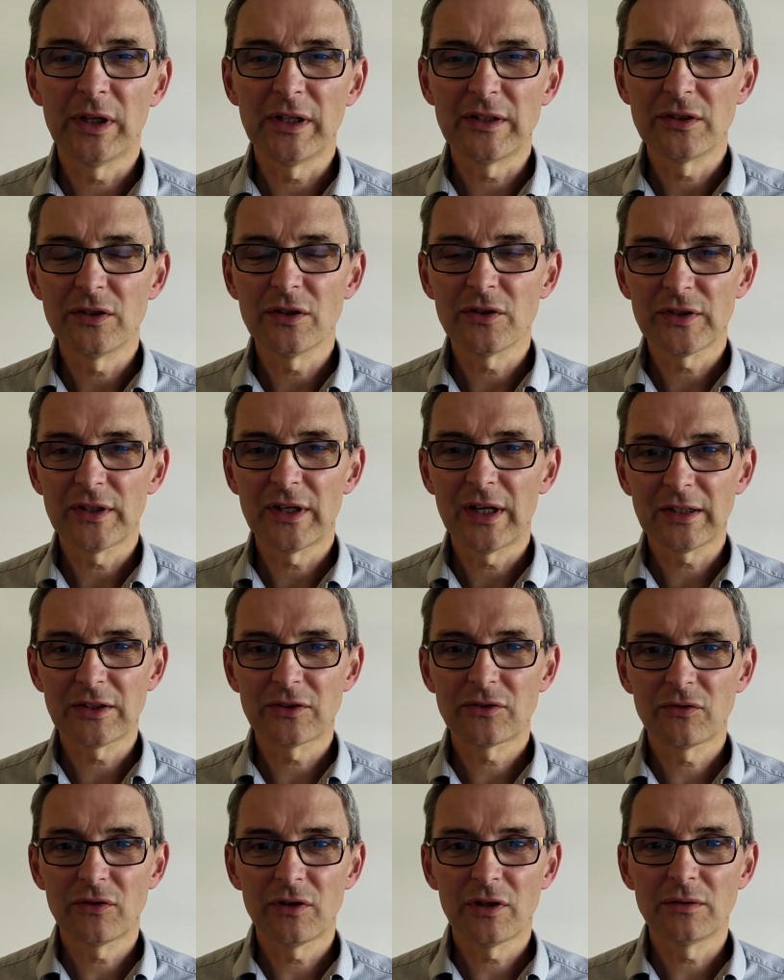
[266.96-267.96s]
It's not an
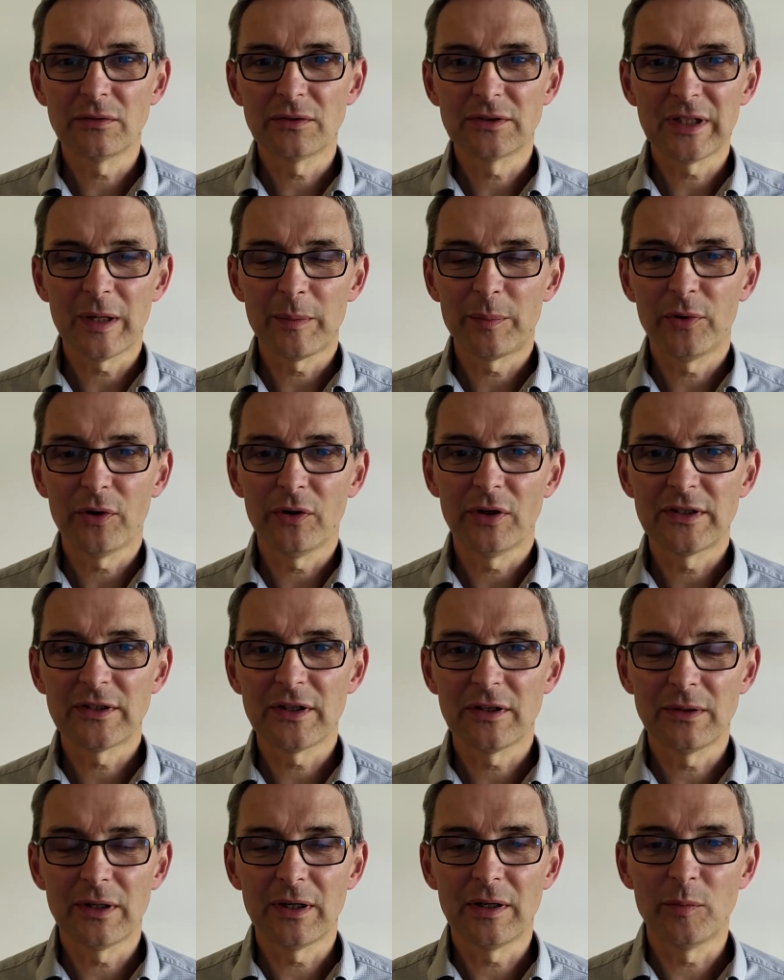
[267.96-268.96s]
extra note separate on its
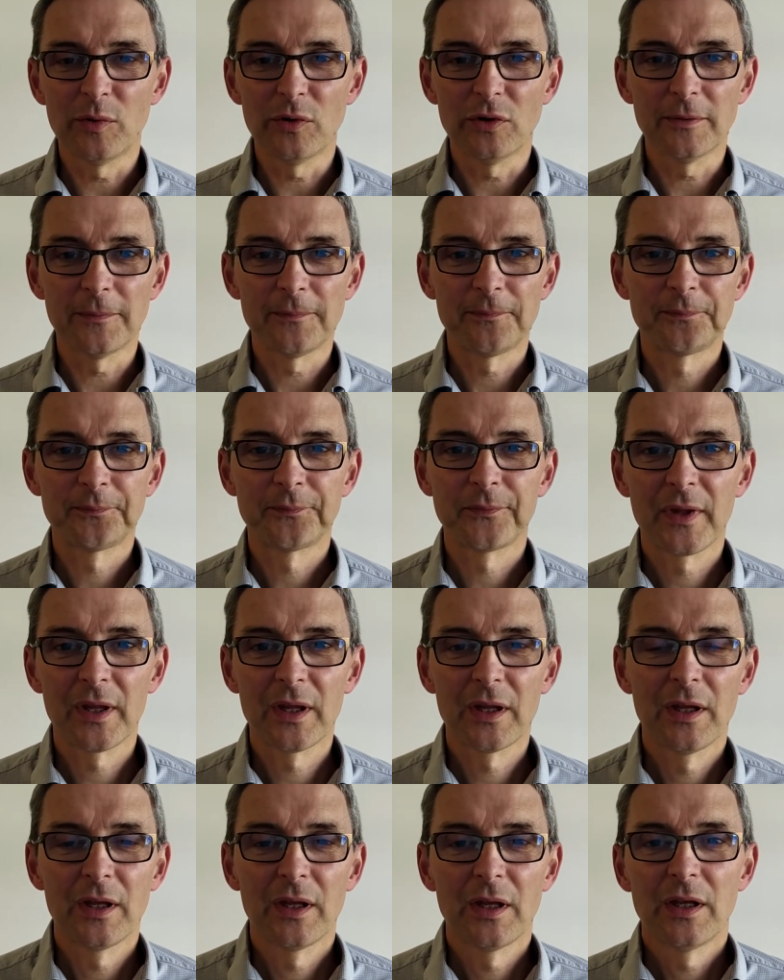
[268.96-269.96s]
own anymore.
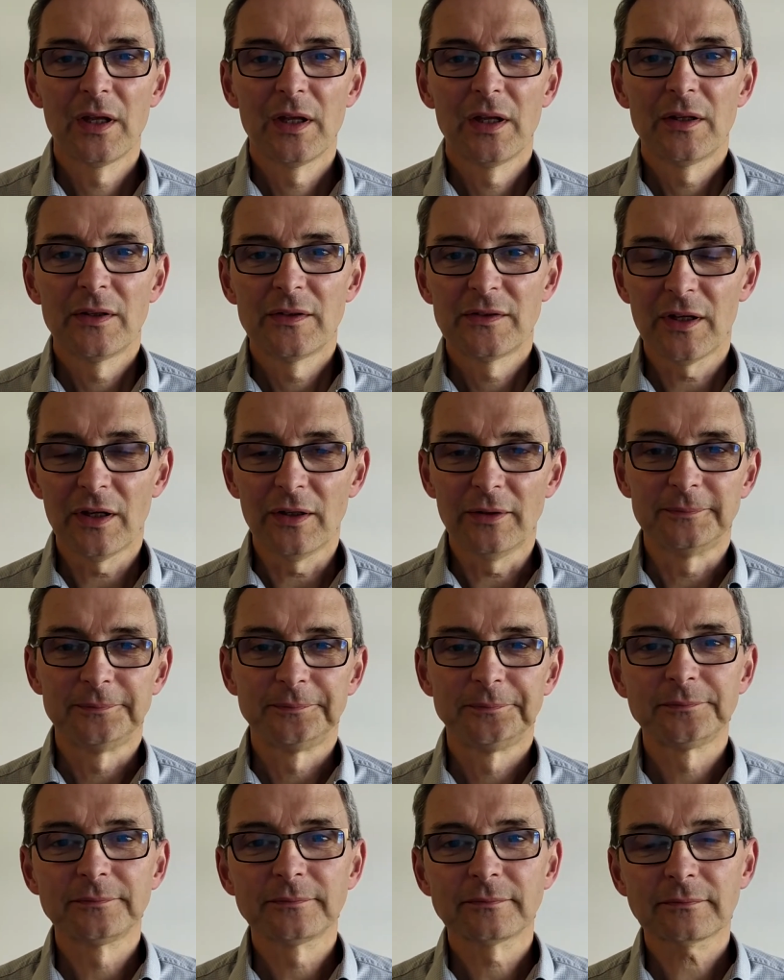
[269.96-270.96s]
So
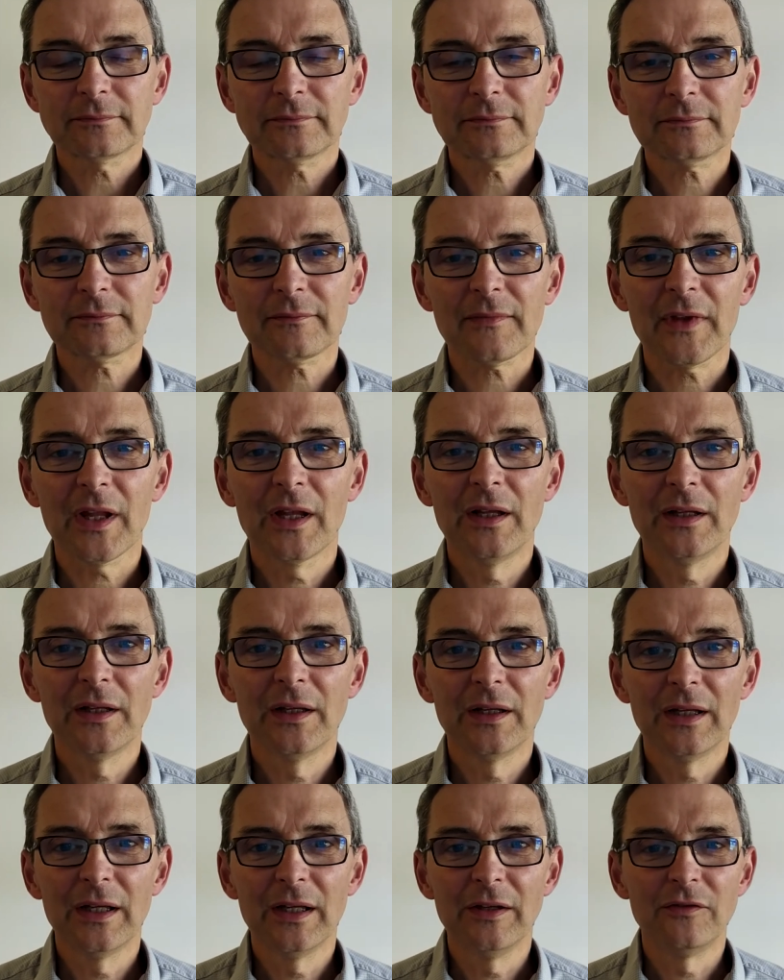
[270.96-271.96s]

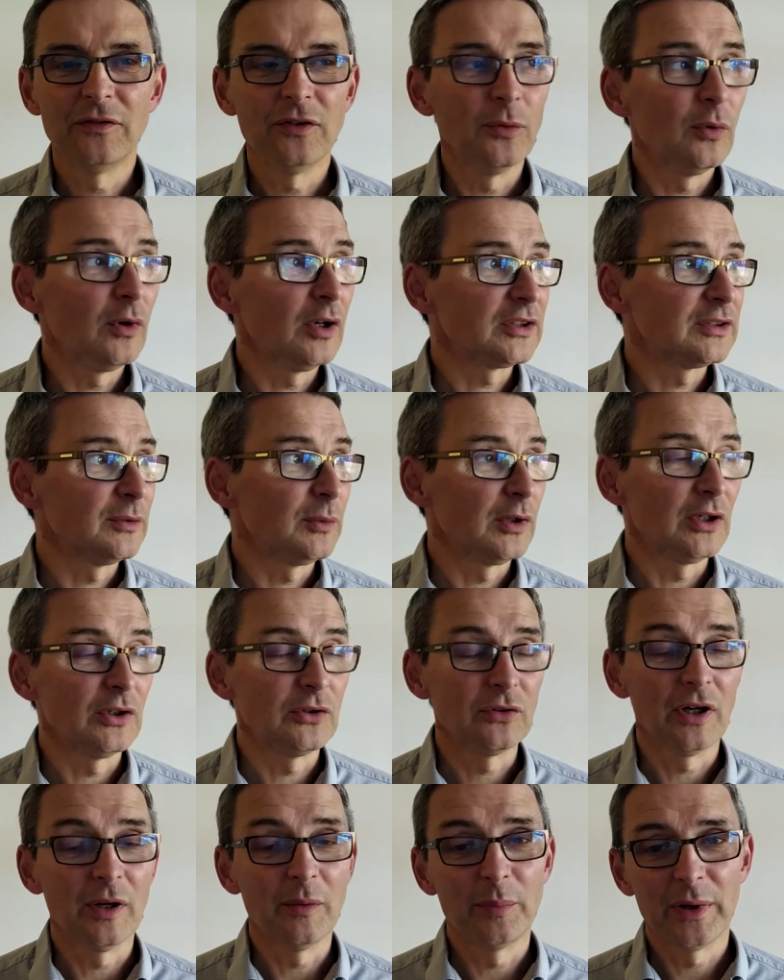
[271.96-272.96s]
if you watch the one and
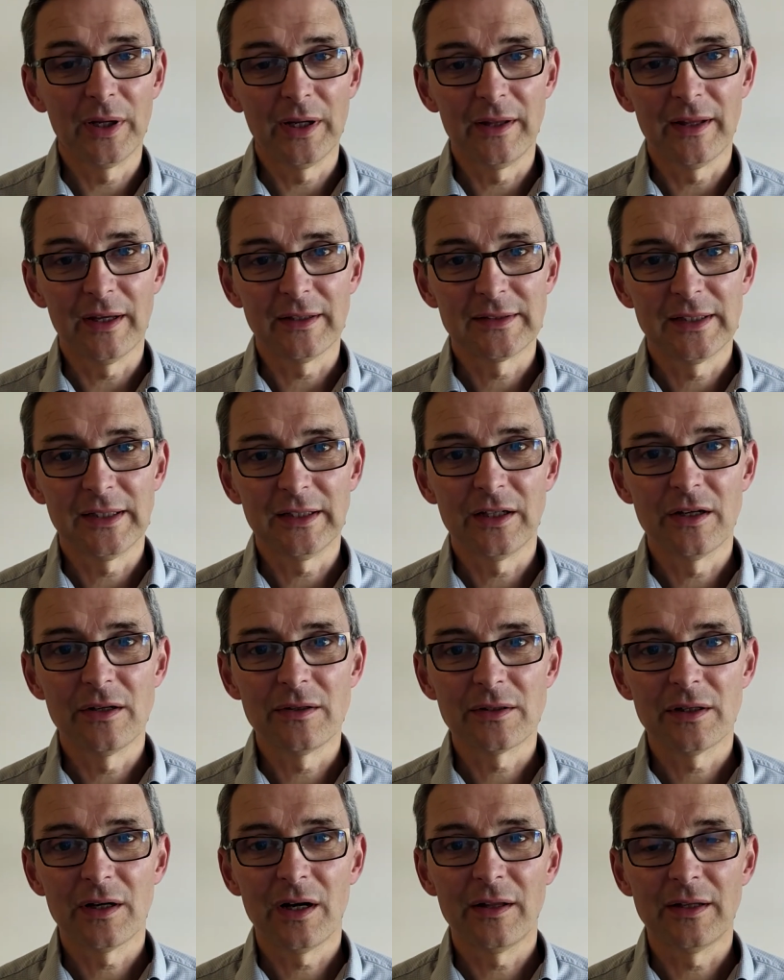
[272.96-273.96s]
try and play that, it
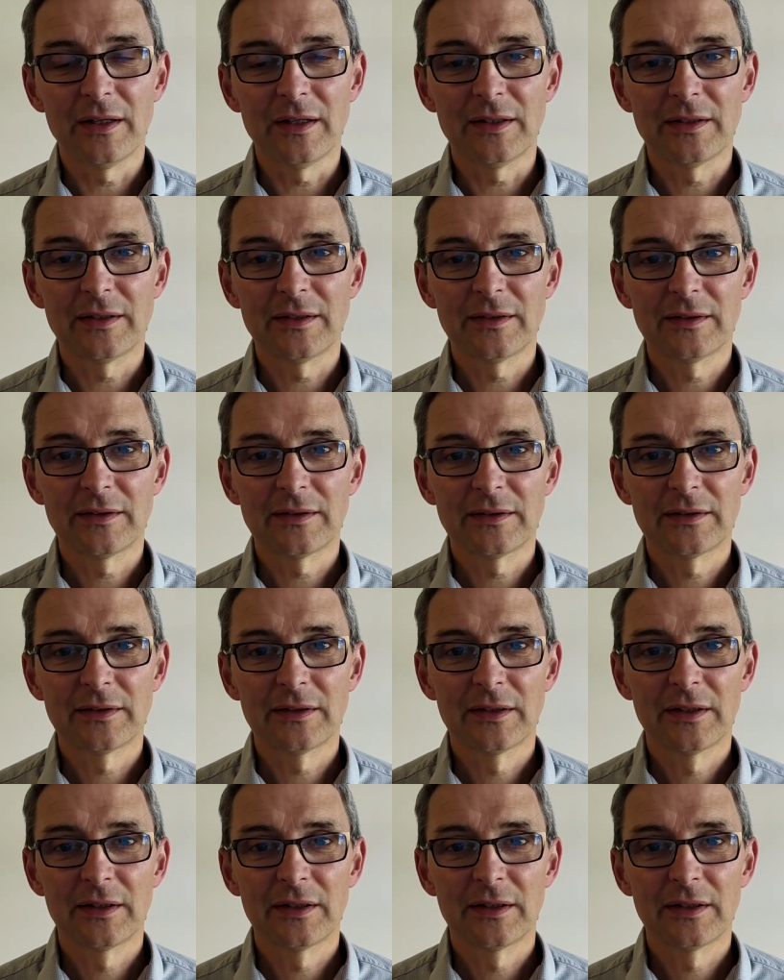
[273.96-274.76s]
goes like this: